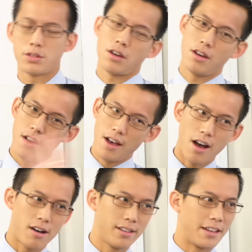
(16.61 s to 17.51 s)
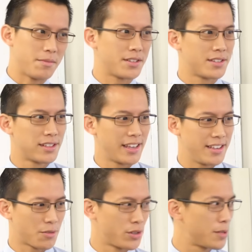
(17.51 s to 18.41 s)
So I'll let Mrs.
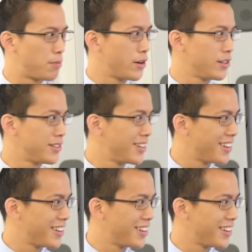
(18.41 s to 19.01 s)
Lees, I won't spoil